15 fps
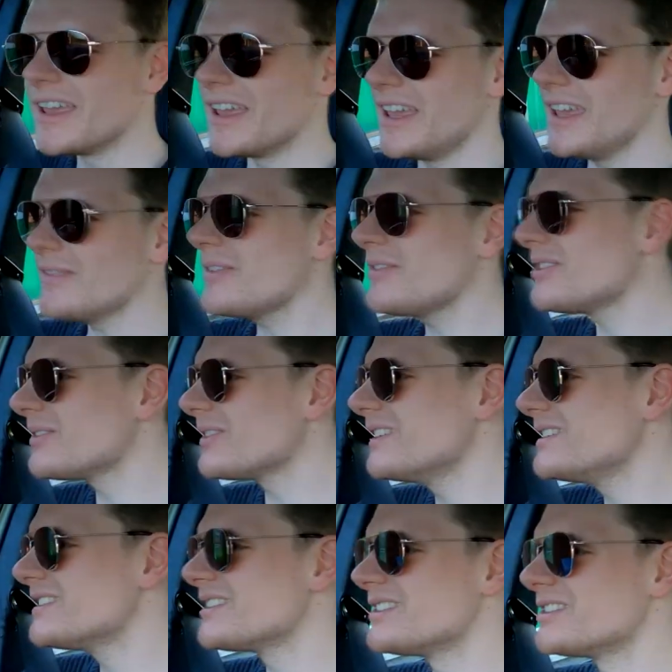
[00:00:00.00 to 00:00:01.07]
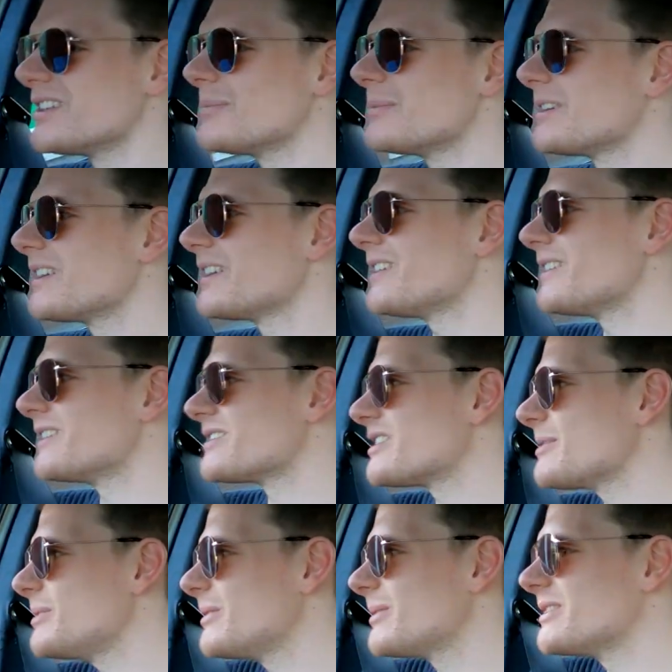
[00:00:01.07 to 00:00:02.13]
Even if you're not into German cars,
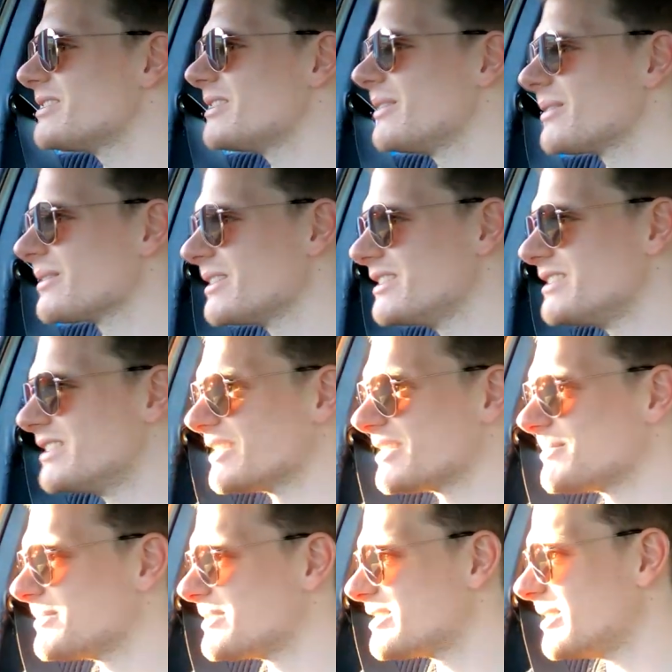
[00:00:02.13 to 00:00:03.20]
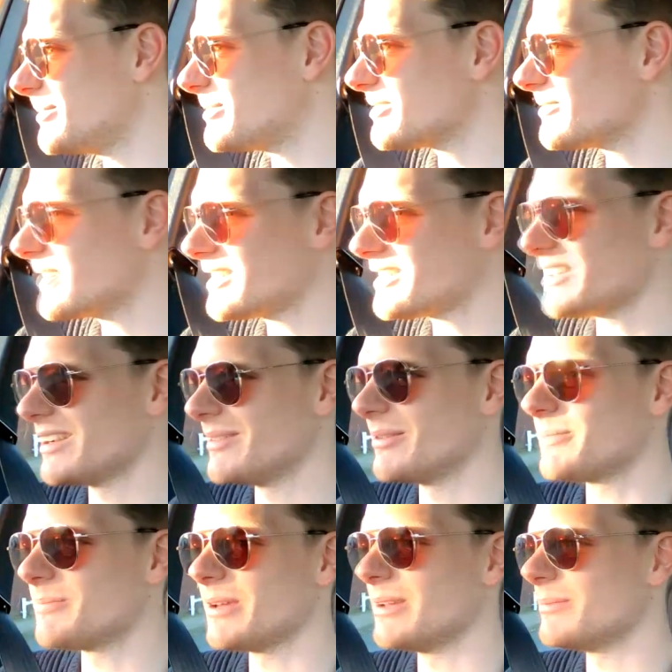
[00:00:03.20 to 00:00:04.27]
W123s just seem to resonate
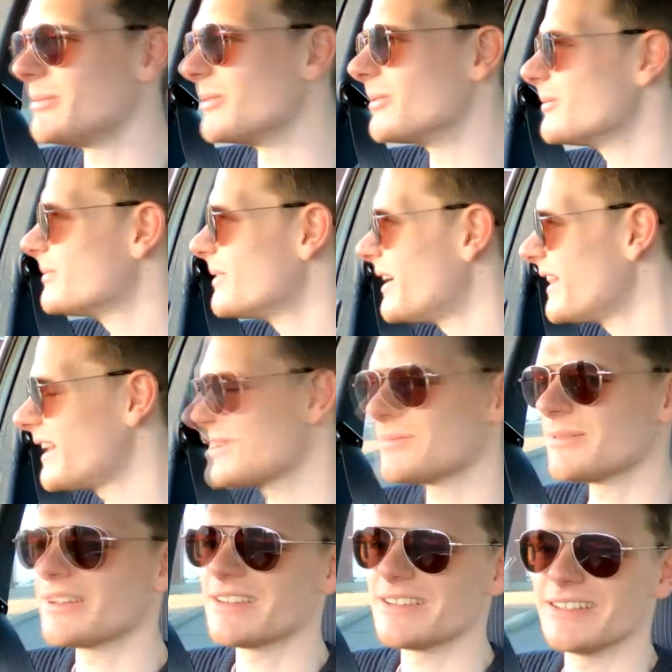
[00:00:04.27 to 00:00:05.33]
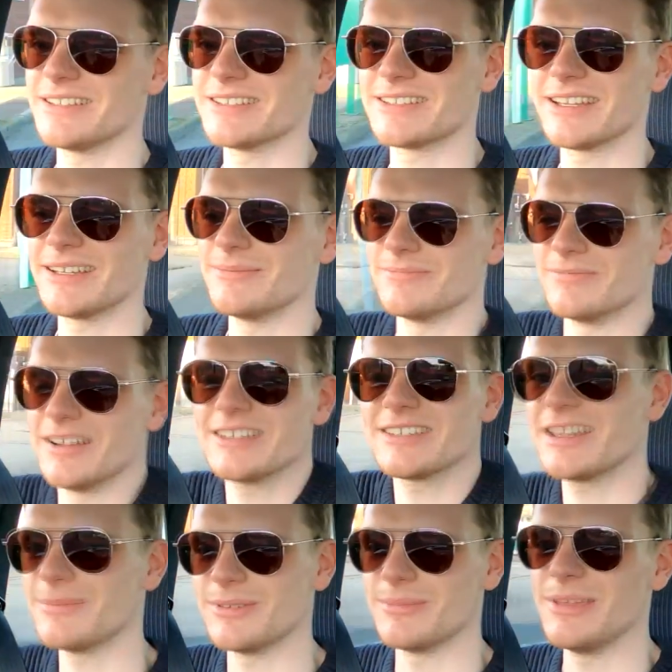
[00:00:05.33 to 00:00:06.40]
with people. And that's one of the things, they
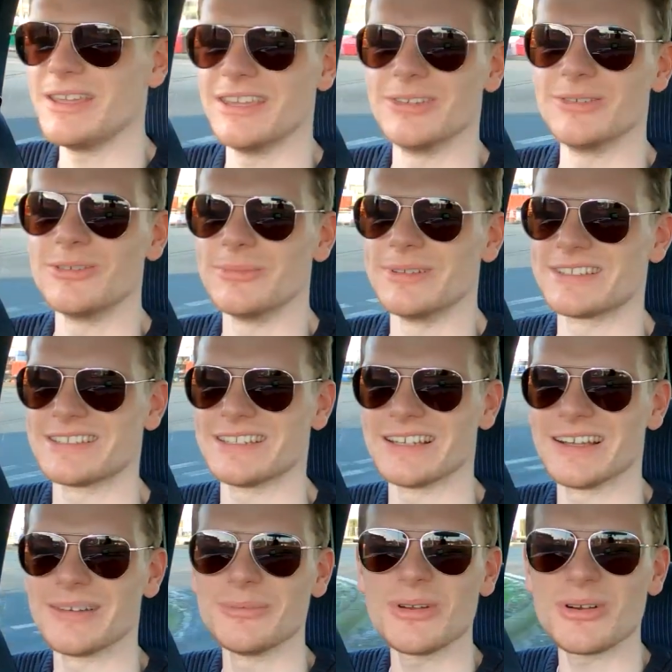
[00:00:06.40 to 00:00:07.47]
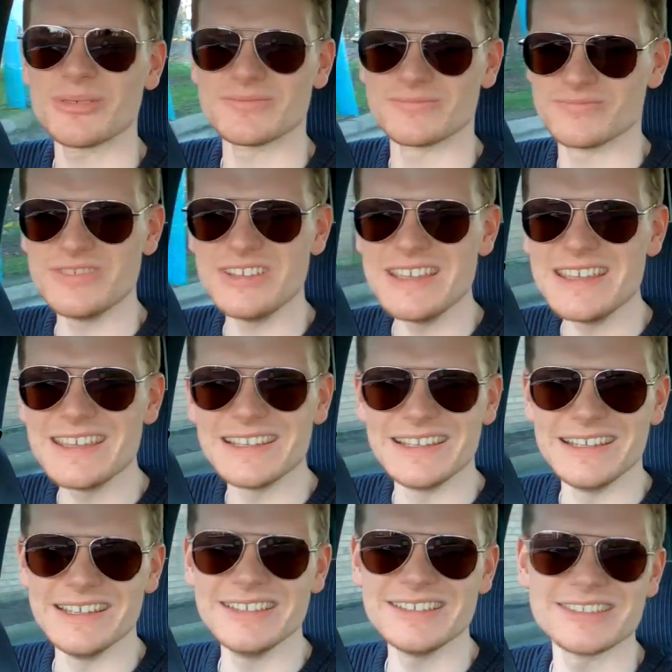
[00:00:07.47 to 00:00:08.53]
resonate with me enormously. I'm not
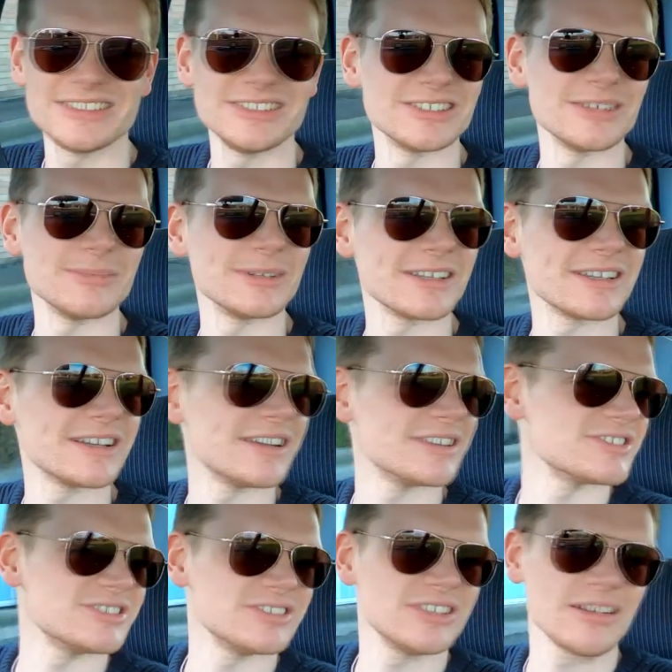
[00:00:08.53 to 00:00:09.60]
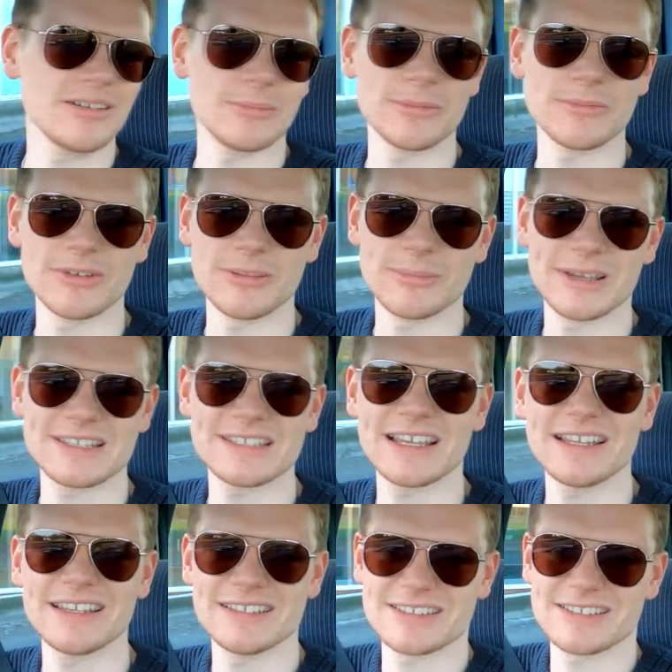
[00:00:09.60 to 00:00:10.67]
really into German cars. As you know, I prefer my
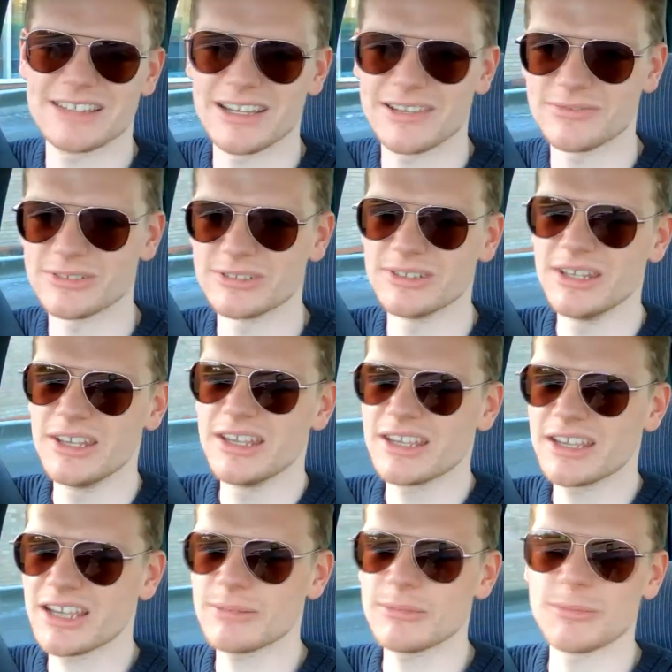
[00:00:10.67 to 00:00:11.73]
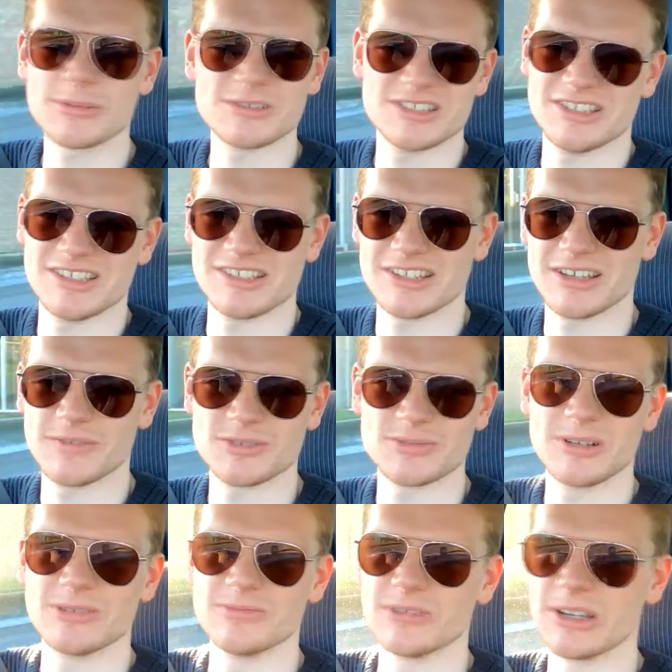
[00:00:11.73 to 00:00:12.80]
Italian stuff and kind of my Britishy stuff as
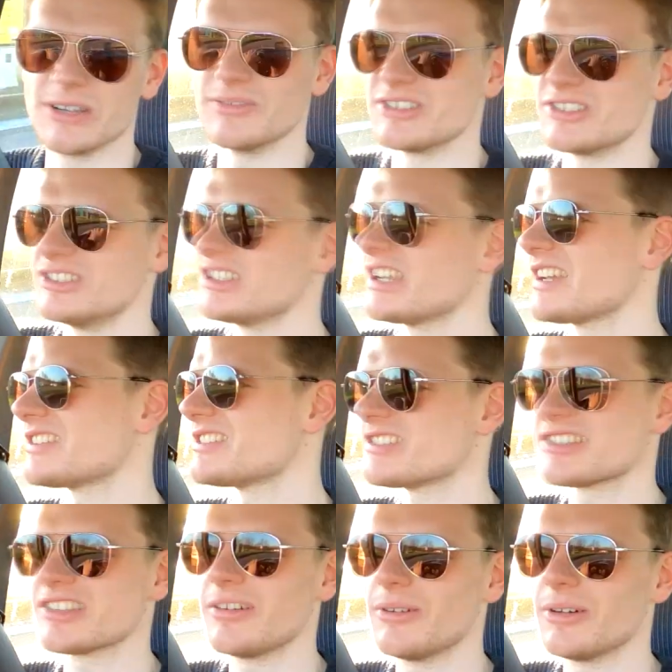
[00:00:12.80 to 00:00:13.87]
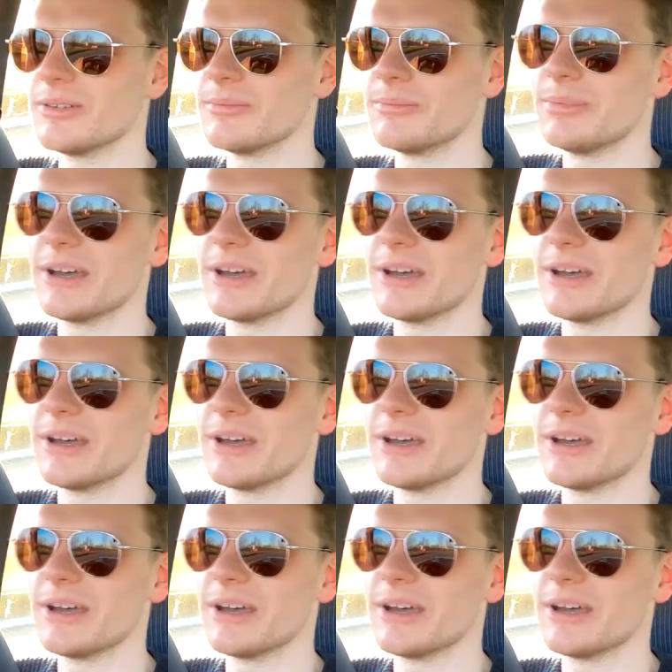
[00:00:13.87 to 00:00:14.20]
well, Rovers and Jags and so on.